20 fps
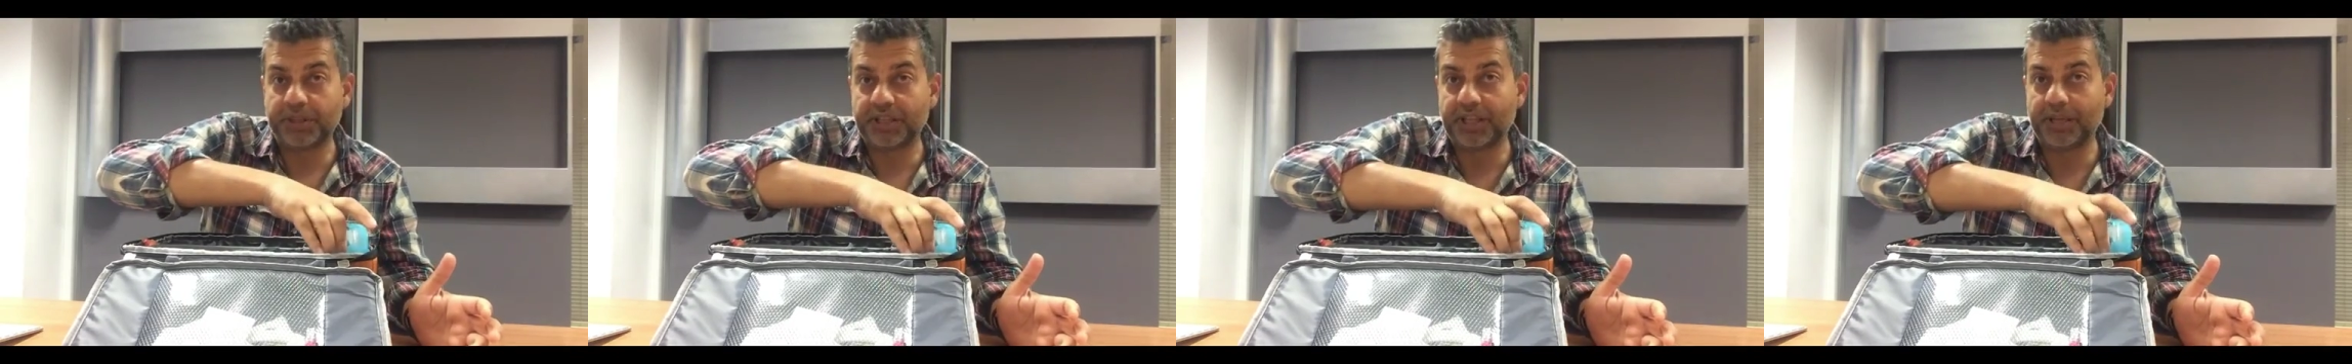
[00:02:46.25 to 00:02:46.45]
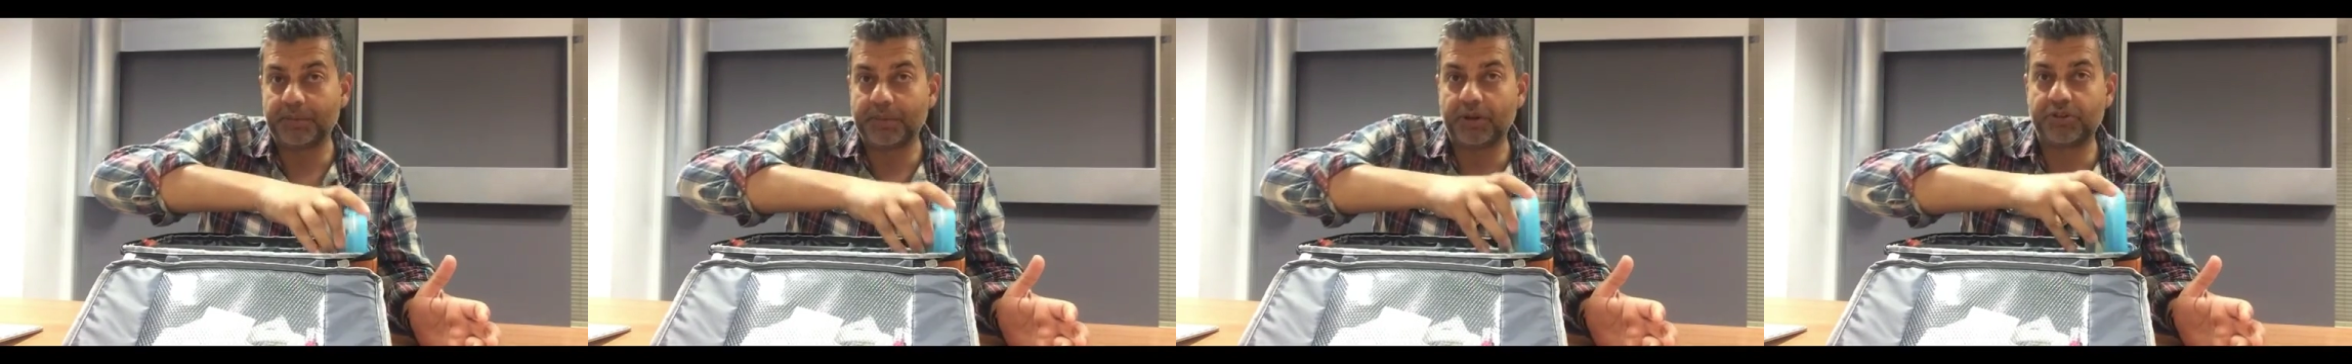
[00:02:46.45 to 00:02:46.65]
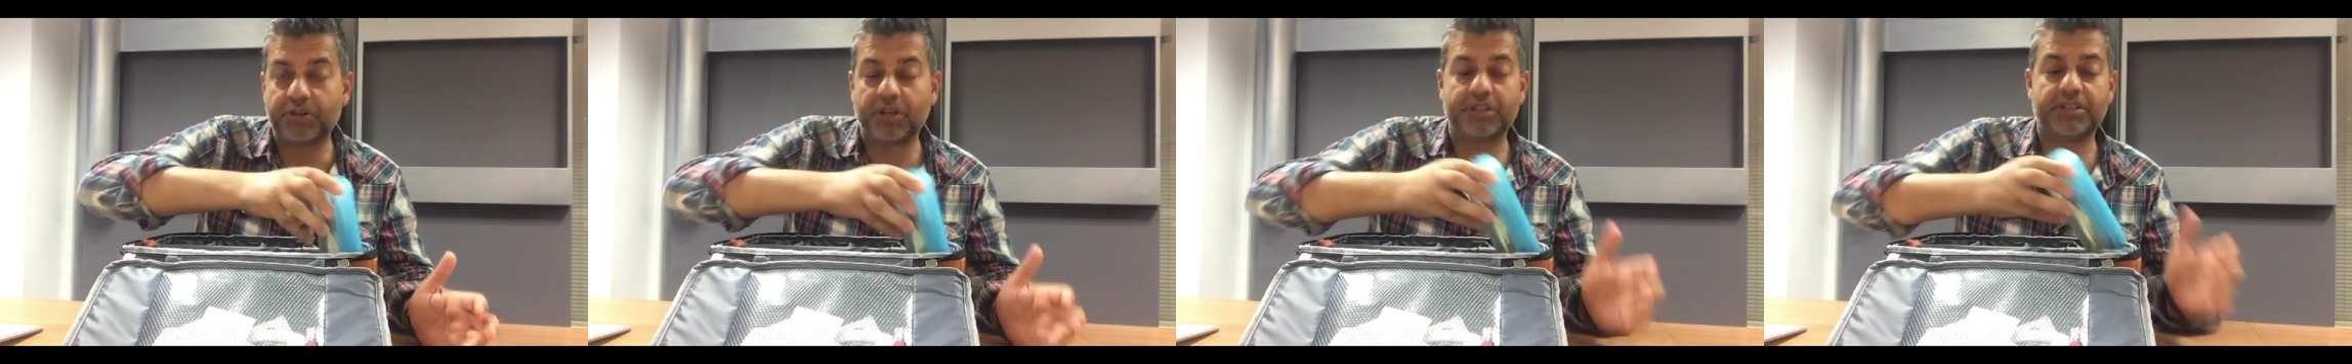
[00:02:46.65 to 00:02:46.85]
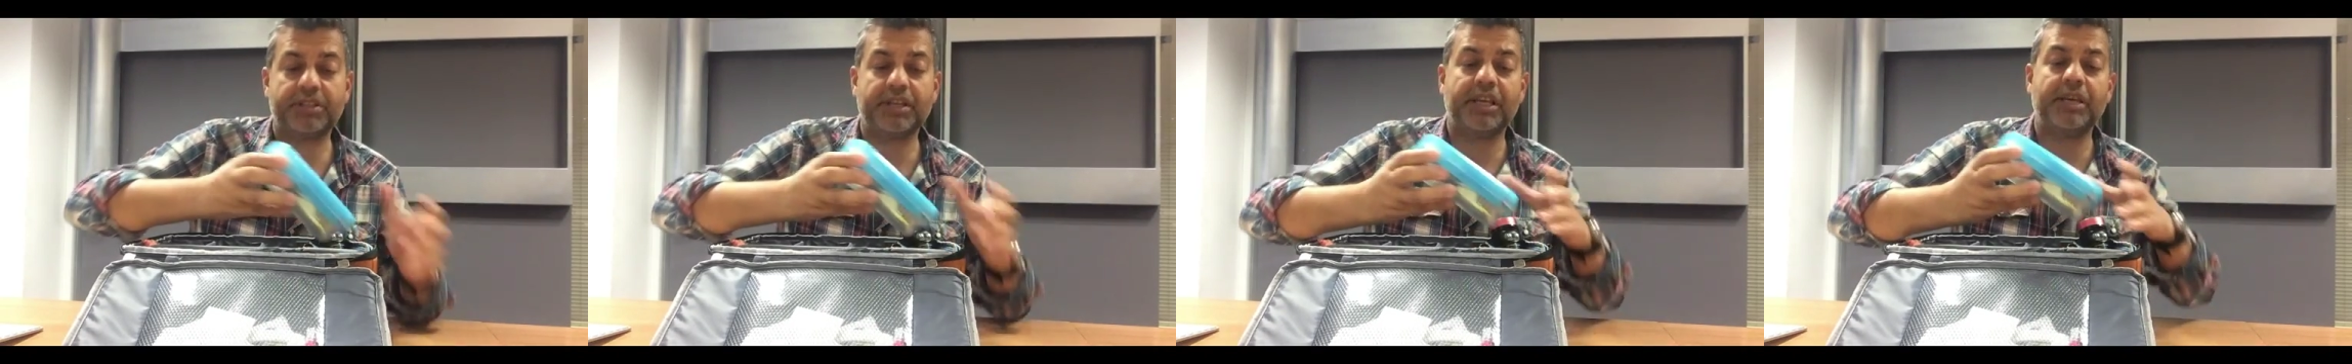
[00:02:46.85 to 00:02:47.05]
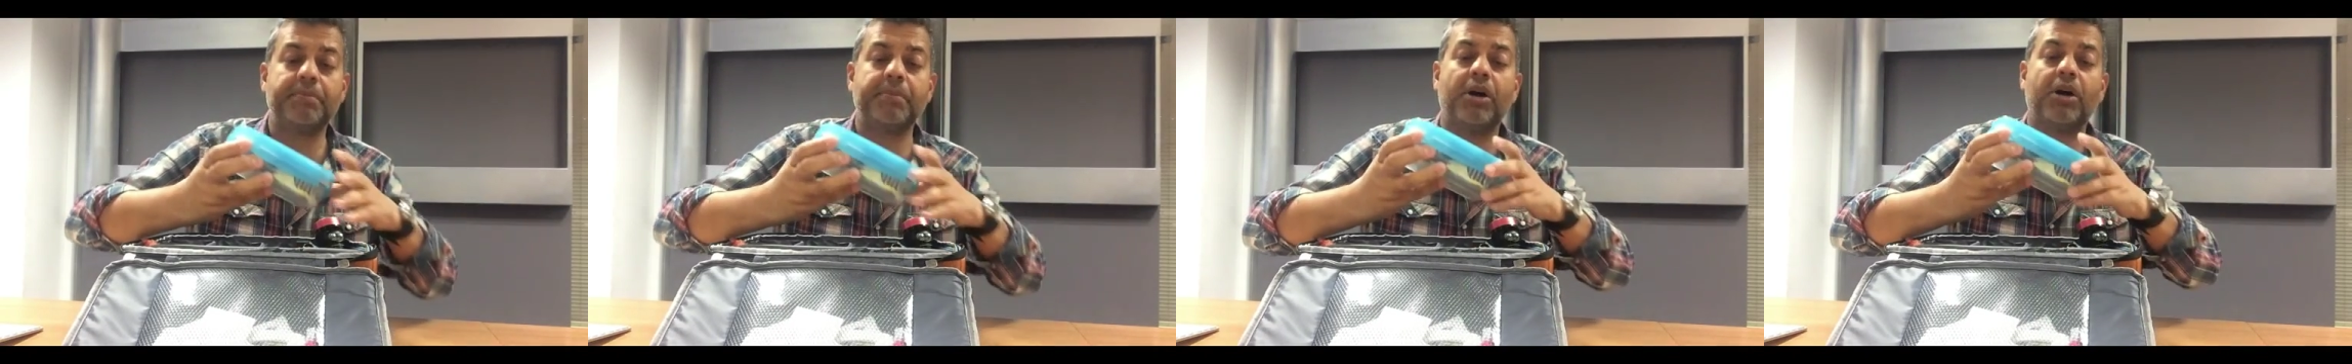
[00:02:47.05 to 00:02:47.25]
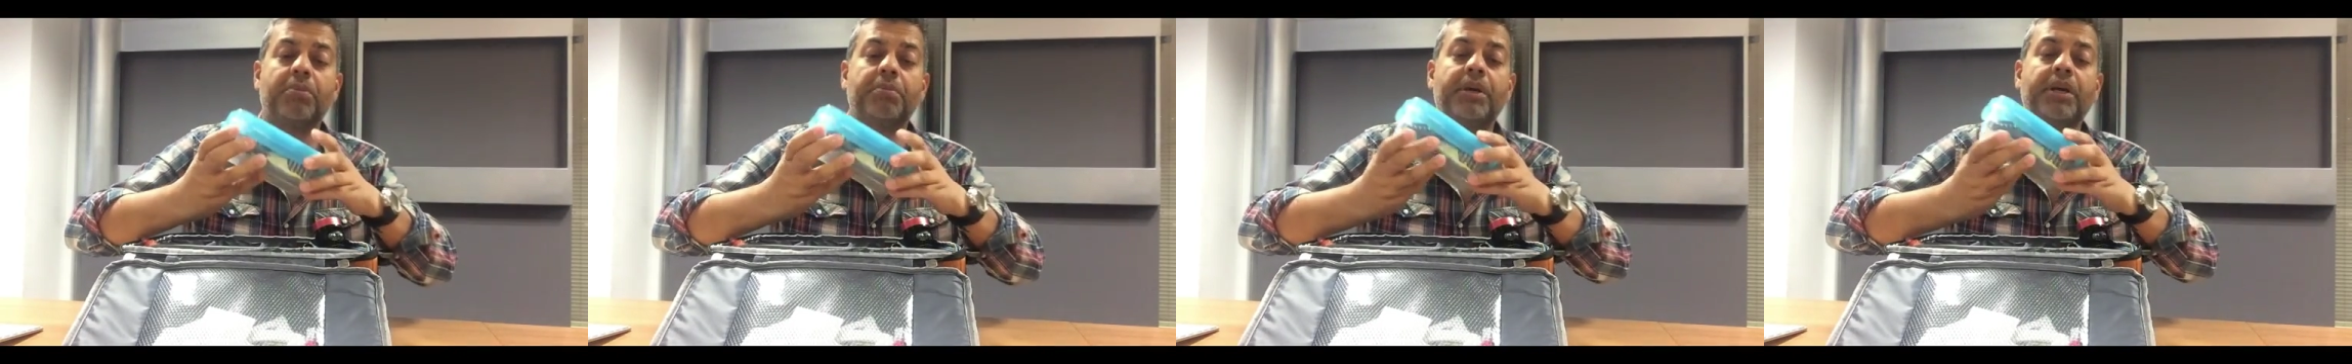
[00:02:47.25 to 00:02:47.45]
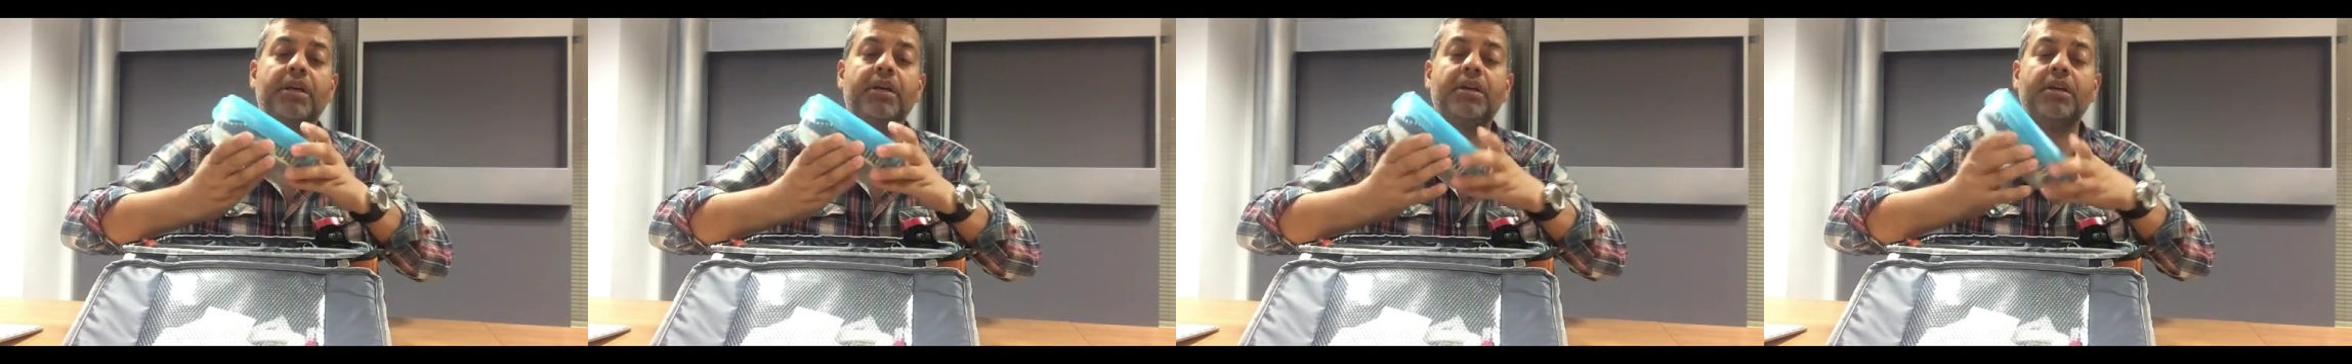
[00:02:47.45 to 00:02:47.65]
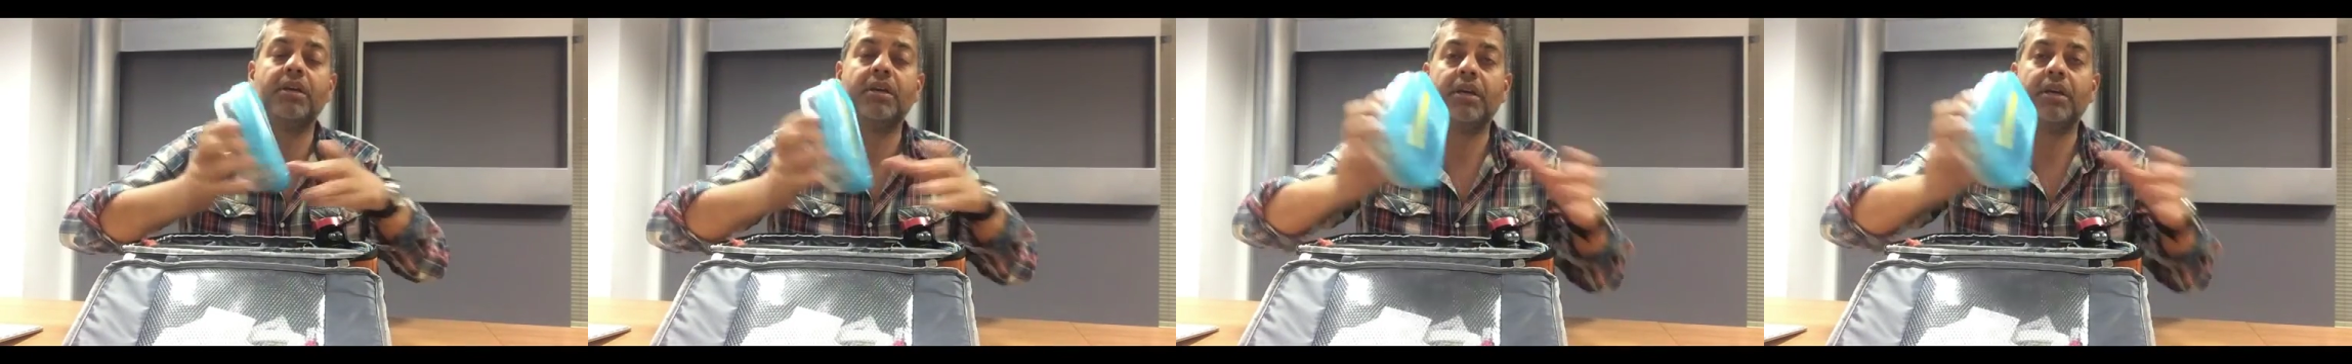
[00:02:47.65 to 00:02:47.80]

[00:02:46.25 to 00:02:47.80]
the email address and email me.